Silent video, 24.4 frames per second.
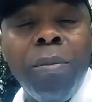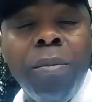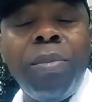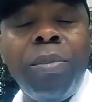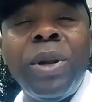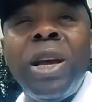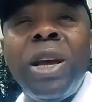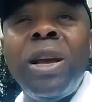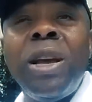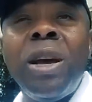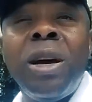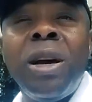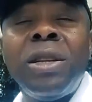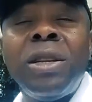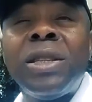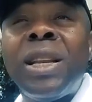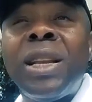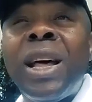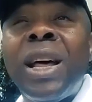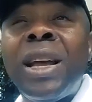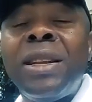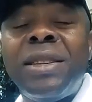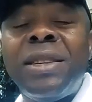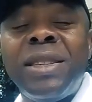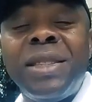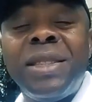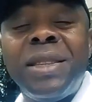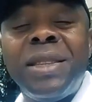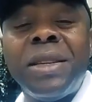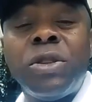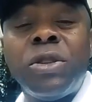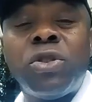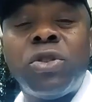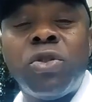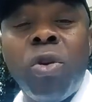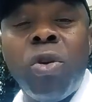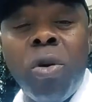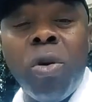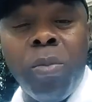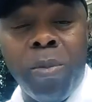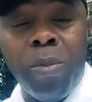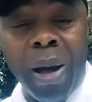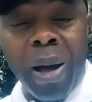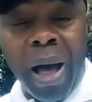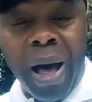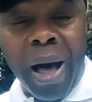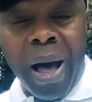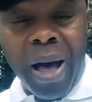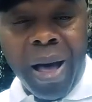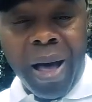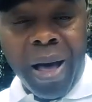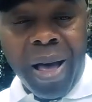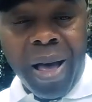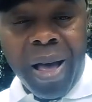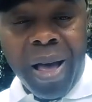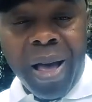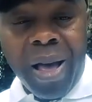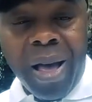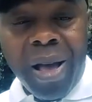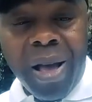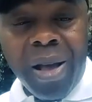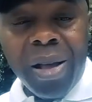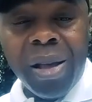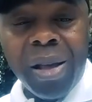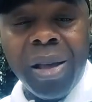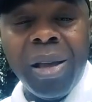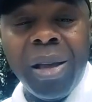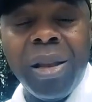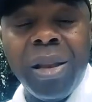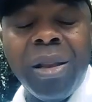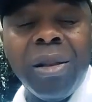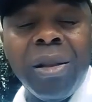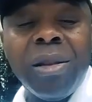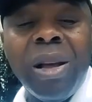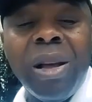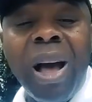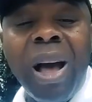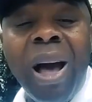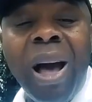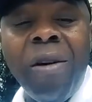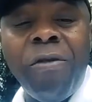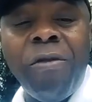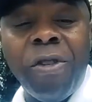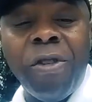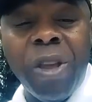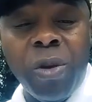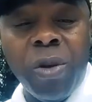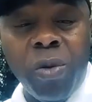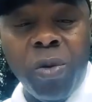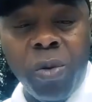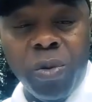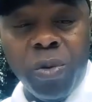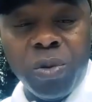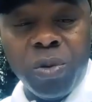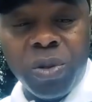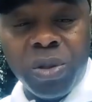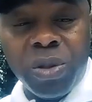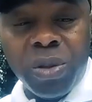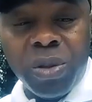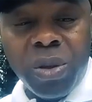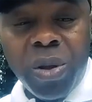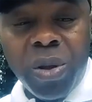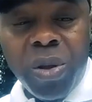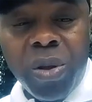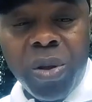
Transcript: Players like Didier Drogba in Ivory Coast,